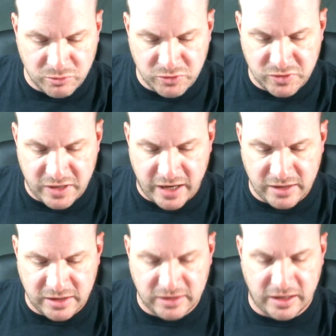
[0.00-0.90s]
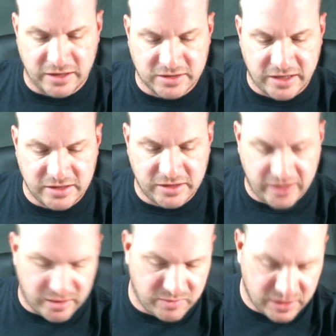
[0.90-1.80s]
You do not need line of sight to the
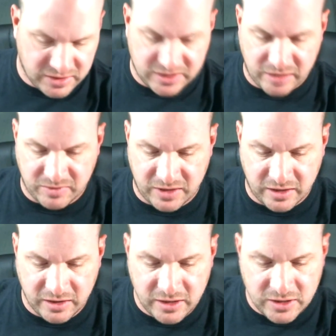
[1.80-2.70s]
enemy. Same thing.